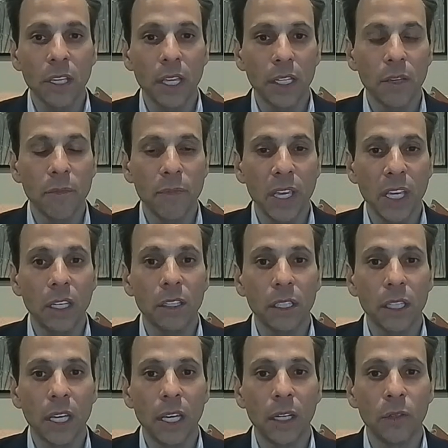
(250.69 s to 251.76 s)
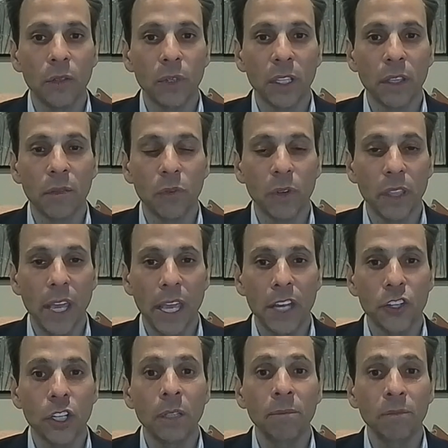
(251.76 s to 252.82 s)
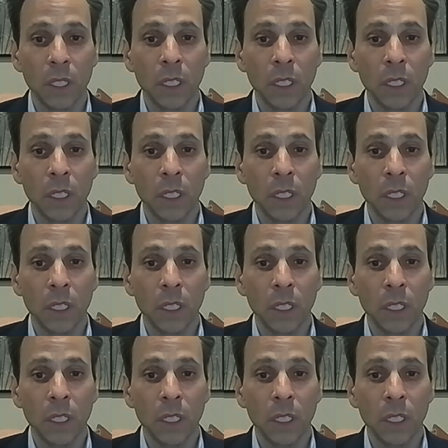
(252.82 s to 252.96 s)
can compete with Asia